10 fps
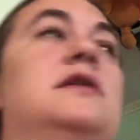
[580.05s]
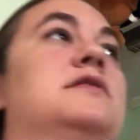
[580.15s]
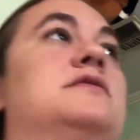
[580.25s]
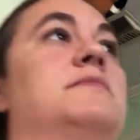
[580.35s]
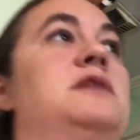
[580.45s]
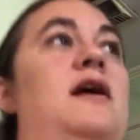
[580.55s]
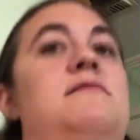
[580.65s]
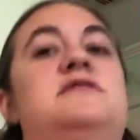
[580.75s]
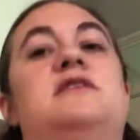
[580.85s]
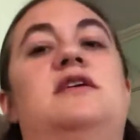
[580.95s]

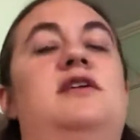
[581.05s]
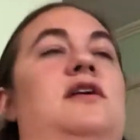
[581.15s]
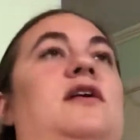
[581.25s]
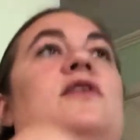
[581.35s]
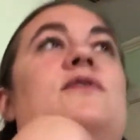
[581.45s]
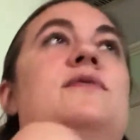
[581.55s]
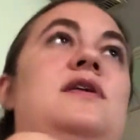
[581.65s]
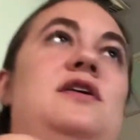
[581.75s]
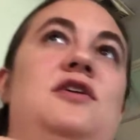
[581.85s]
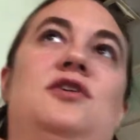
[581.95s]
Sometimes,
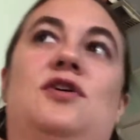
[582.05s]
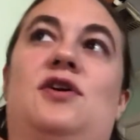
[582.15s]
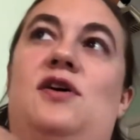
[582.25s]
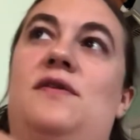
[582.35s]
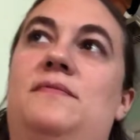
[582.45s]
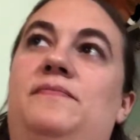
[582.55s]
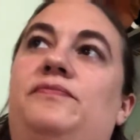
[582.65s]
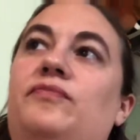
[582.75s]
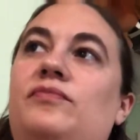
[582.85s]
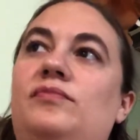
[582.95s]
your
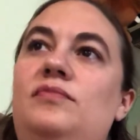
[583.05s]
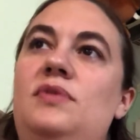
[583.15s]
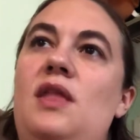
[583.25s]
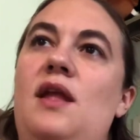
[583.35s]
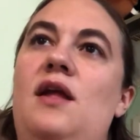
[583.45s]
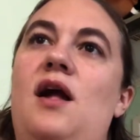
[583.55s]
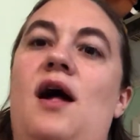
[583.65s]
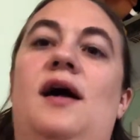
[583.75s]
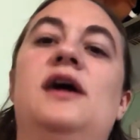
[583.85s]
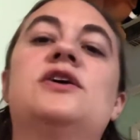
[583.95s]

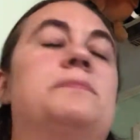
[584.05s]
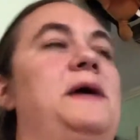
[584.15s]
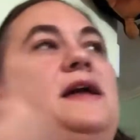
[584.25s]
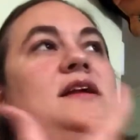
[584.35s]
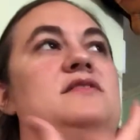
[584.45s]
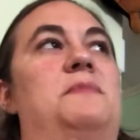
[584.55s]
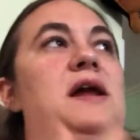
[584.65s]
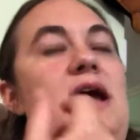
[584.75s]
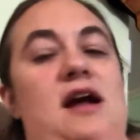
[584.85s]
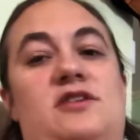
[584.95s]
hunger pains
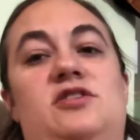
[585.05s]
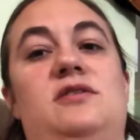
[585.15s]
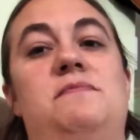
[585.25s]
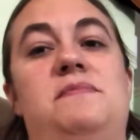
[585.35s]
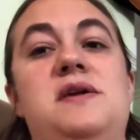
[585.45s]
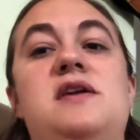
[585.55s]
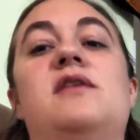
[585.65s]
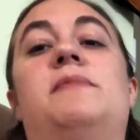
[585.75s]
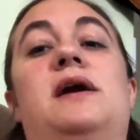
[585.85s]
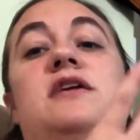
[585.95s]
might actually
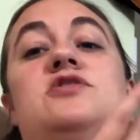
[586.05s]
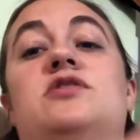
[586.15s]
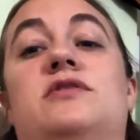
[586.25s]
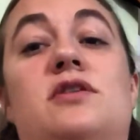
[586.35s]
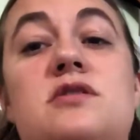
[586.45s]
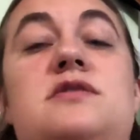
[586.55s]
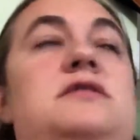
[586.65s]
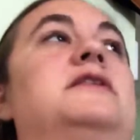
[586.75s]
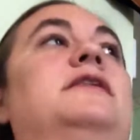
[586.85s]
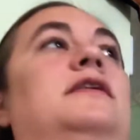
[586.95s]
be because you're
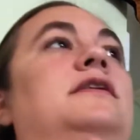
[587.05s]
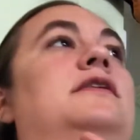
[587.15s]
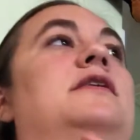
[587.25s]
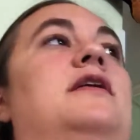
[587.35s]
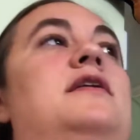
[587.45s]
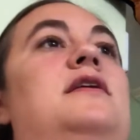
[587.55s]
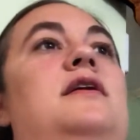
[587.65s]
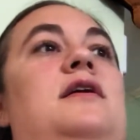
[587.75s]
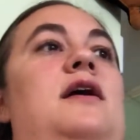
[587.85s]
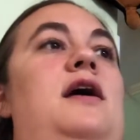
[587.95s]
thirsty.
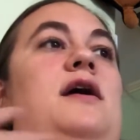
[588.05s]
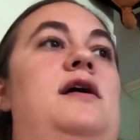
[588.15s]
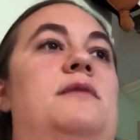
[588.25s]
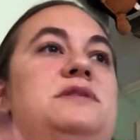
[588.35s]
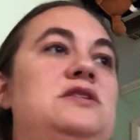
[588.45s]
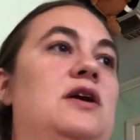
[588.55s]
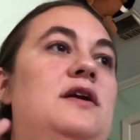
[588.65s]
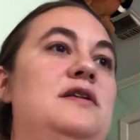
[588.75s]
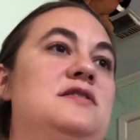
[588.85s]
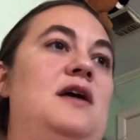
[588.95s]
And I'm
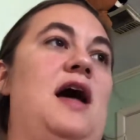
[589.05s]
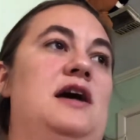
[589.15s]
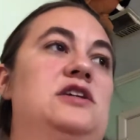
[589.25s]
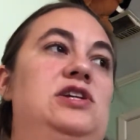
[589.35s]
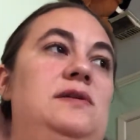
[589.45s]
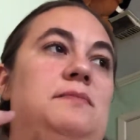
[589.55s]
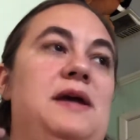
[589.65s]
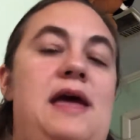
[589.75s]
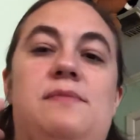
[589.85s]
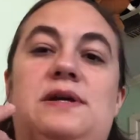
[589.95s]
starting to actually
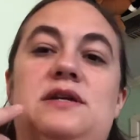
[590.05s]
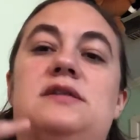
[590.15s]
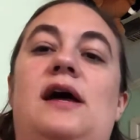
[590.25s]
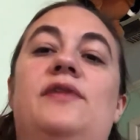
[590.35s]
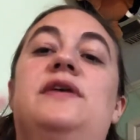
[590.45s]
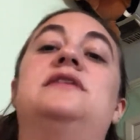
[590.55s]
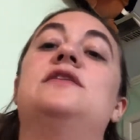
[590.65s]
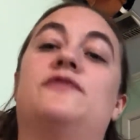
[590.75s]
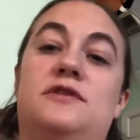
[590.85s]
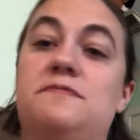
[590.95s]
be able to tell the
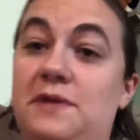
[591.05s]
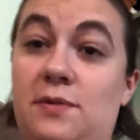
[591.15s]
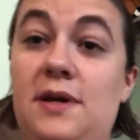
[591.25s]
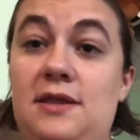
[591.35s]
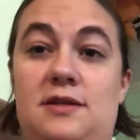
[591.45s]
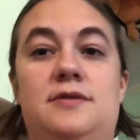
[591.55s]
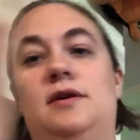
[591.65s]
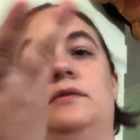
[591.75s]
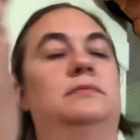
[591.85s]
difference between the two.